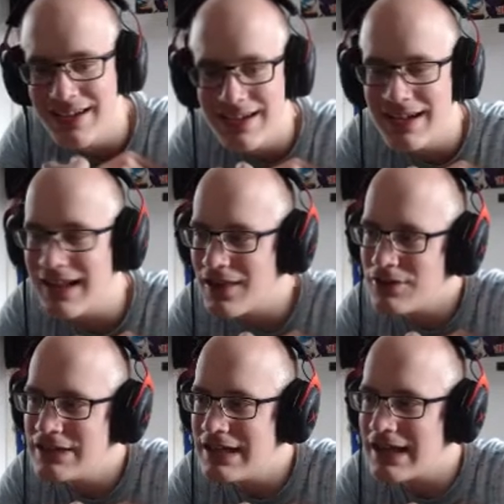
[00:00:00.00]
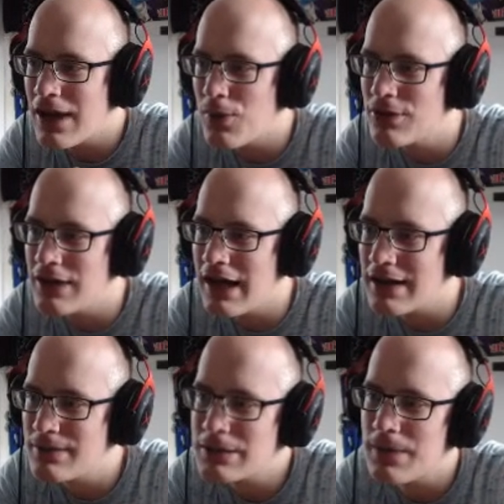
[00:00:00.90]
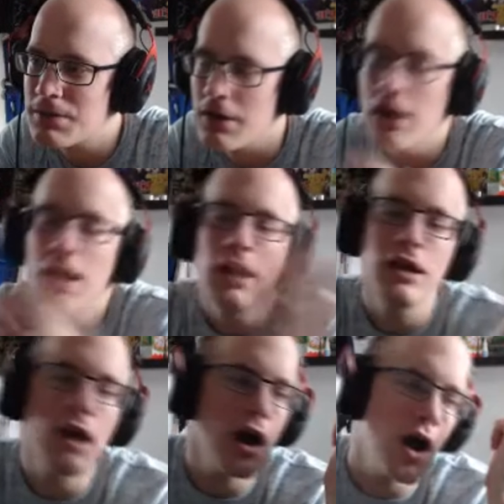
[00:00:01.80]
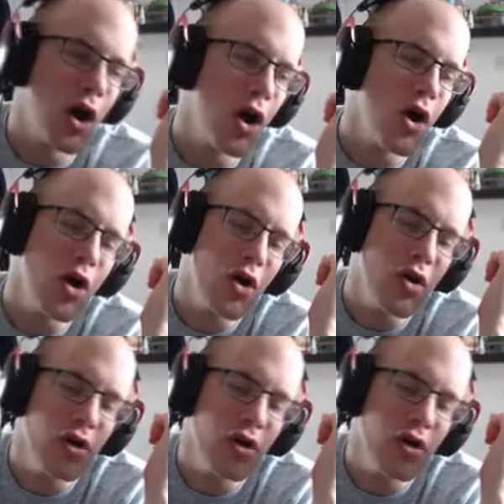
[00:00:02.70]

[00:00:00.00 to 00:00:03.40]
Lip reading: Hello, DK with an Aghanim Scepter. Go!